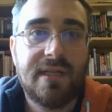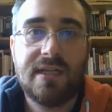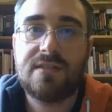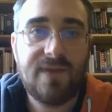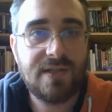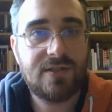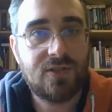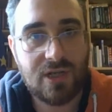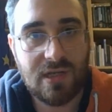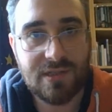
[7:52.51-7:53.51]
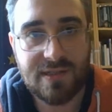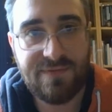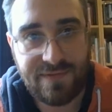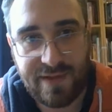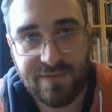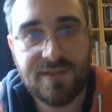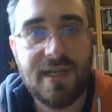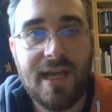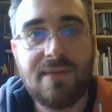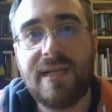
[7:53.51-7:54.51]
his father Charles V had